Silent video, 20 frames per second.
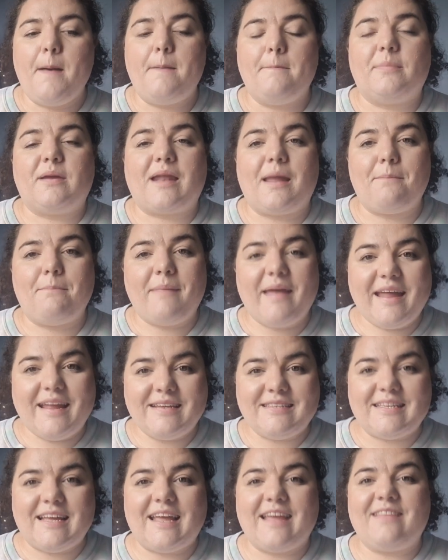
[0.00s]
But I
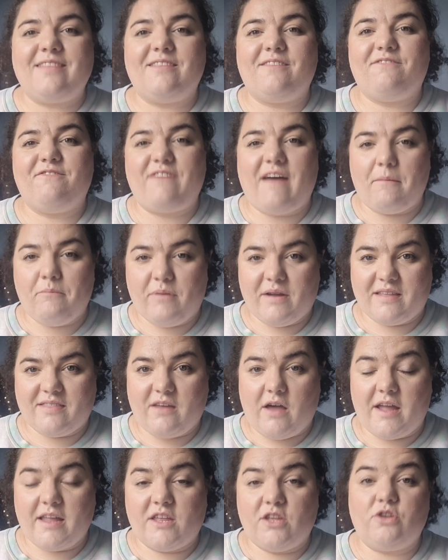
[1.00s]
made it in the fabric
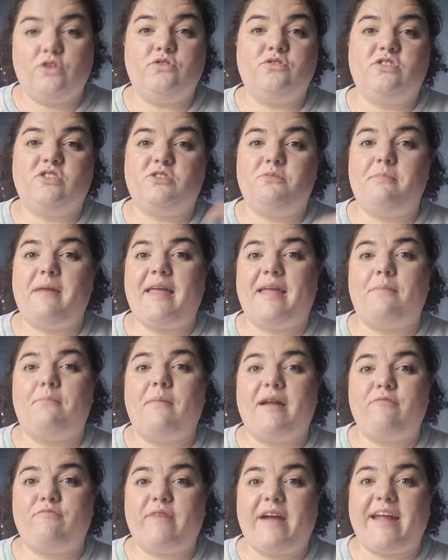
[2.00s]
that I used to make
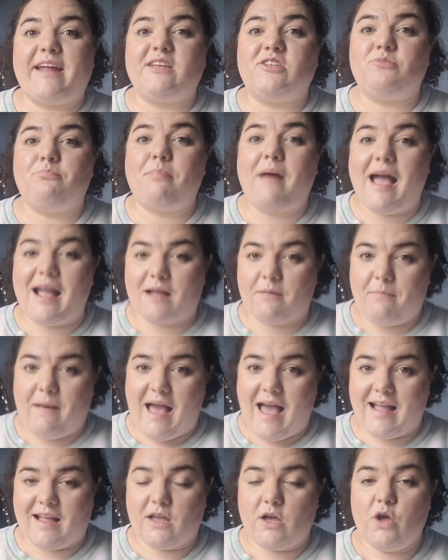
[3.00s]
my range
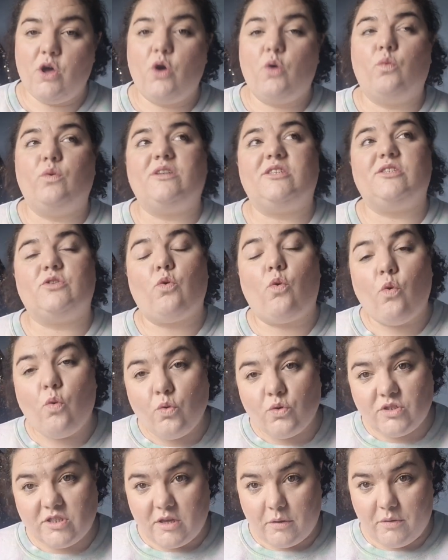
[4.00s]
backpack, which is
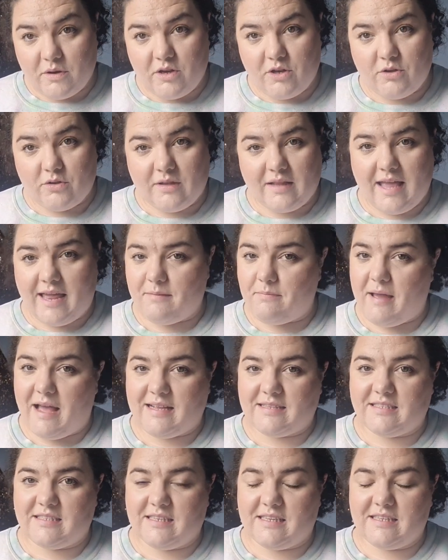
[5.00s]
also a Noodlehead
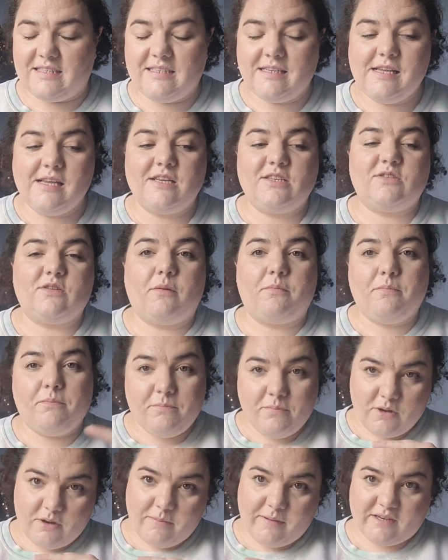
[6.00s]
pattern. So I'll
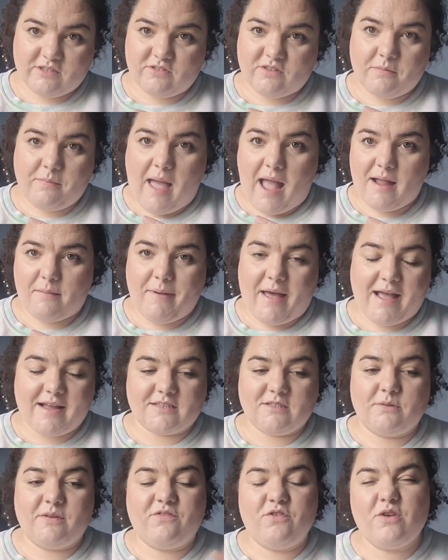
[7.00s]
put a picture of the backpack.
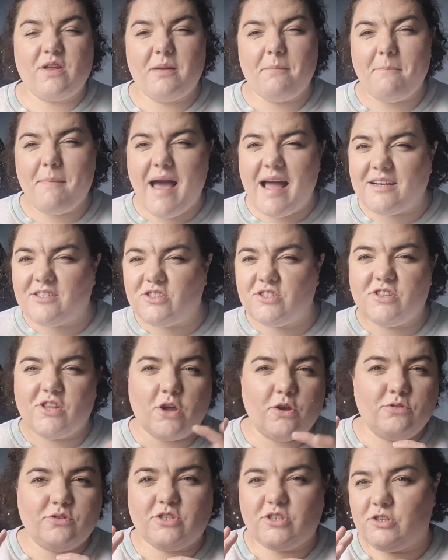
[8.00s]
So if you can imagine
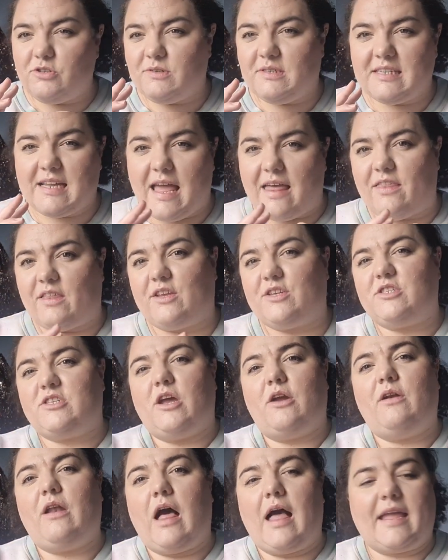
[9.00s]
those two together,
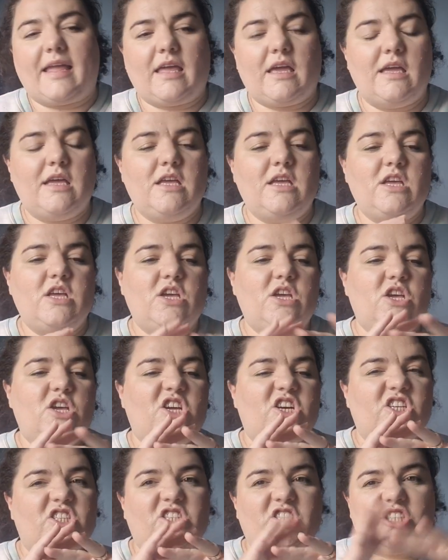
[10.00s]
so like
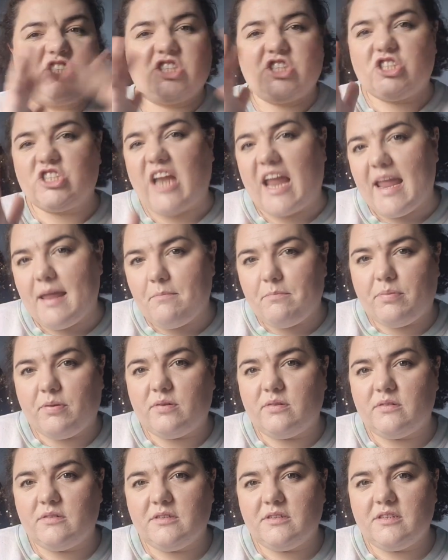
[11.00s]
the shape
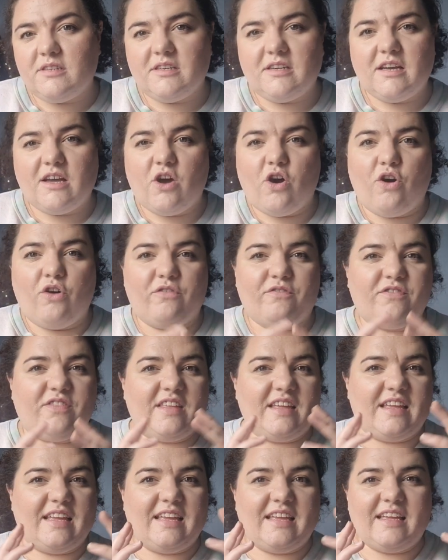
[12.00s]
of
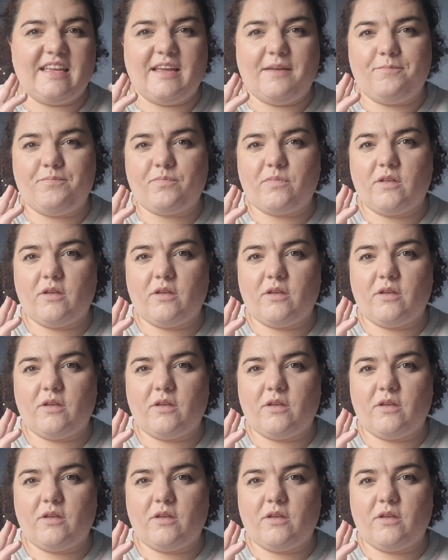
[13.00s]
the